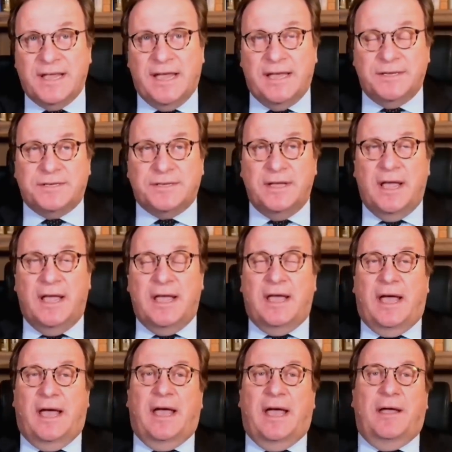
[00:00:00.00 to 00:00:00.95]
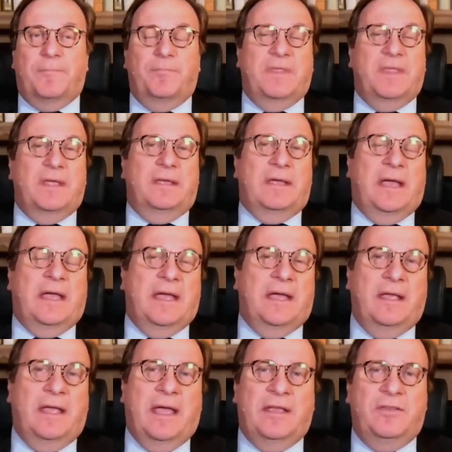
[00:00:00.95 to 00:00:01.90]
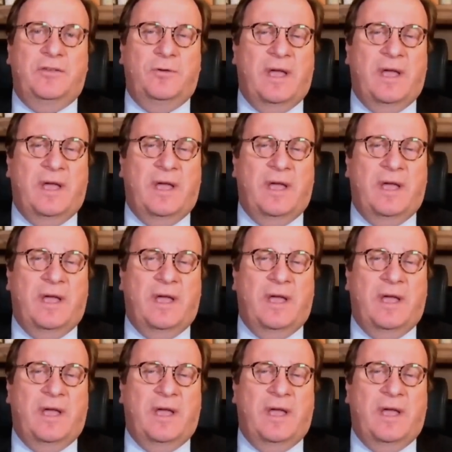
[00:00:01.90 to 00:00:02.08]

States. Yeah. Uh, and and